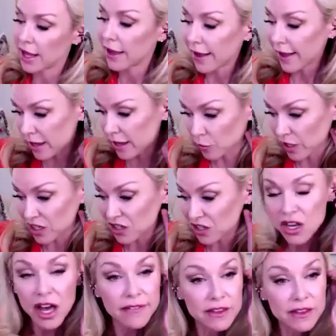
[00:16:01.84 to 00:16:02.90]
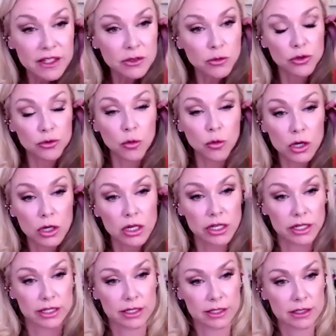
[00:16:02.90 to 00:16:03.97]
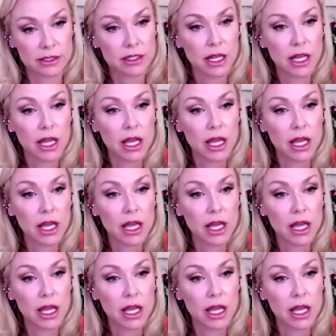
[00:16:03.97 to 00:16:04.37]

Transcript: And when nothing was working,